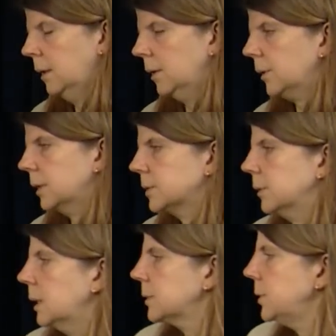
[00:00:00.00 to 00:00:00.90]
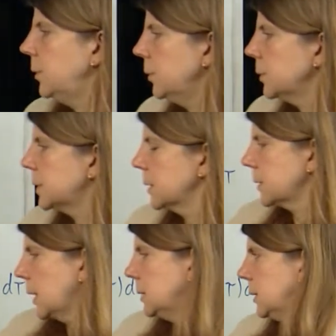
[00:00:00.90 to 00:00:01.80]
Okay, so let's use
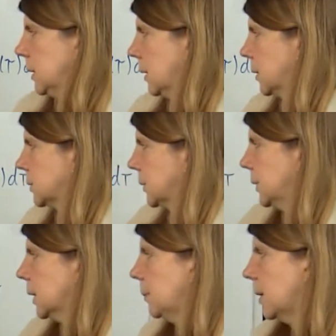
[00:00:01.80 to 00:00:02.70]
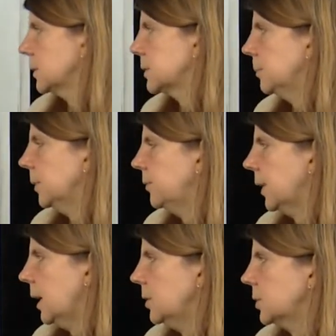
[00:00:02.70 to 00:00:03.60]
this idea to think about a
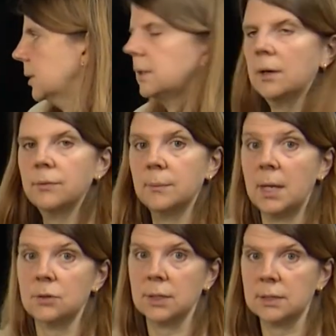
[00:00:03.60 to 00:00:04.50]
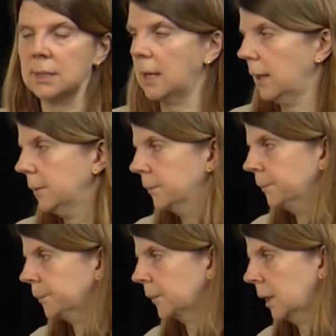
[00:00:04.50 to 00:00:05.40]
simplification of the matrix A.
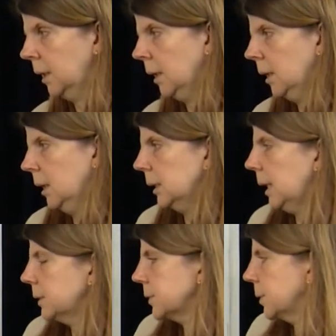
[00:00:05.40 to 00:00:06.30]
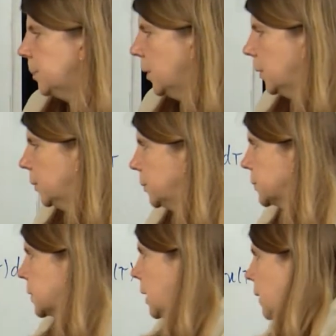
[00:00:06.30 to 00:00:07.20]
Let's
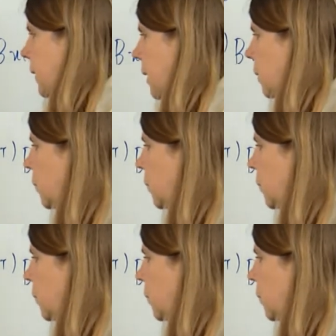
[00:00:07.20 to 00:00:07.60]
suppose that